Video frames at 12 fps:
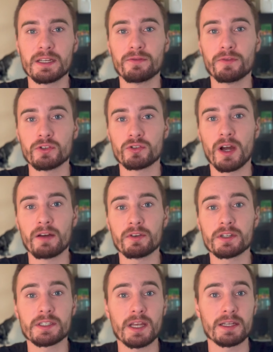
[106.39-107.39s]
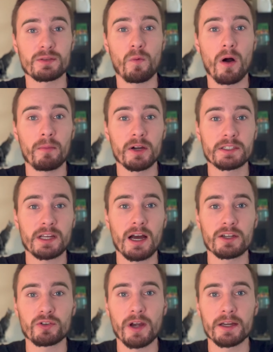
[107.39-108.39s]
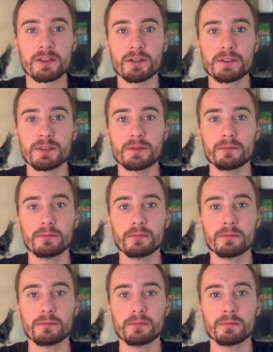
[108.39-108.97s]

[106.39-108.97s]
for drivers as Walmart's contractors?